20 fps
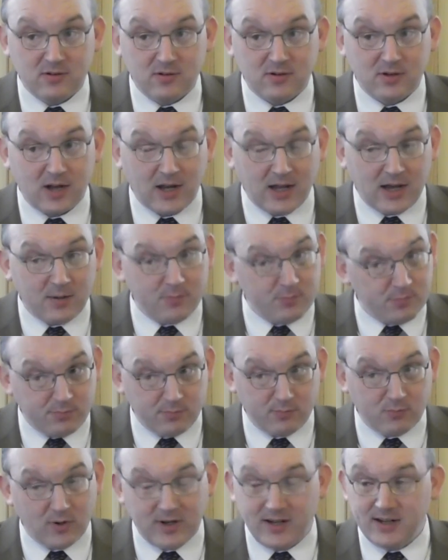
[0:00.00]
and I'm
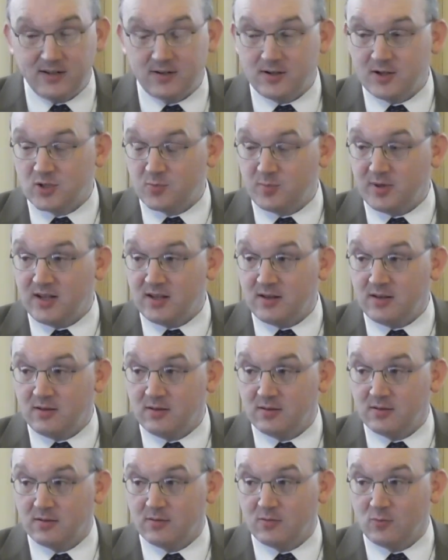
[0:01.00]
willing to explain
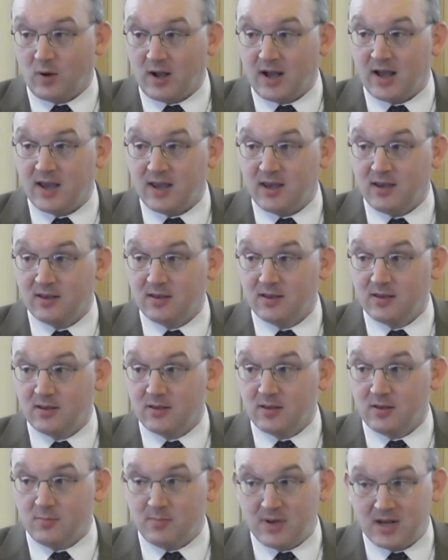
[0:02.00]
why
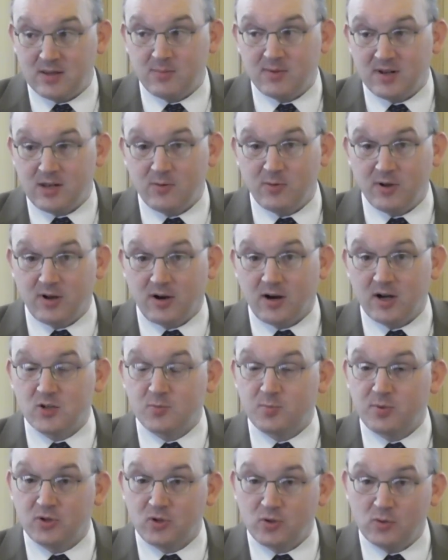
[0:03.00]
in many, many regards,
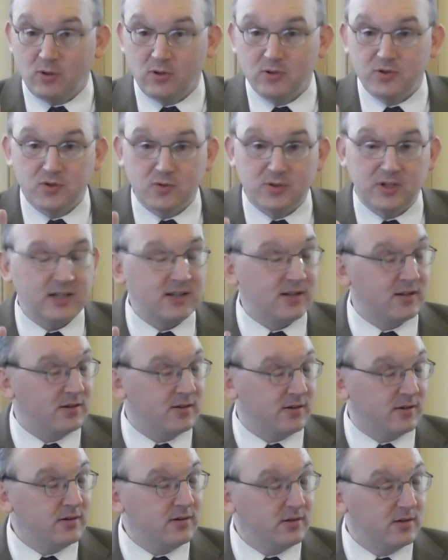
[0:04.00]
but you also need to
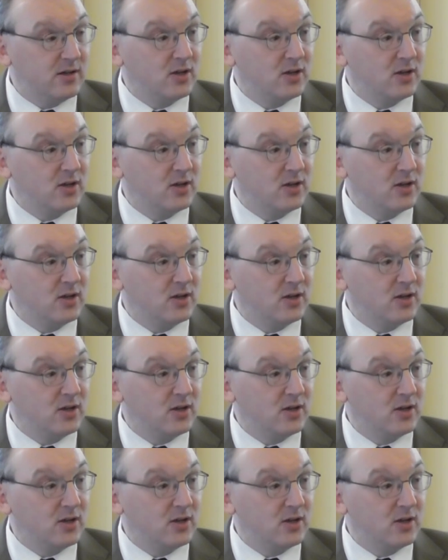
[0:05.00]
learn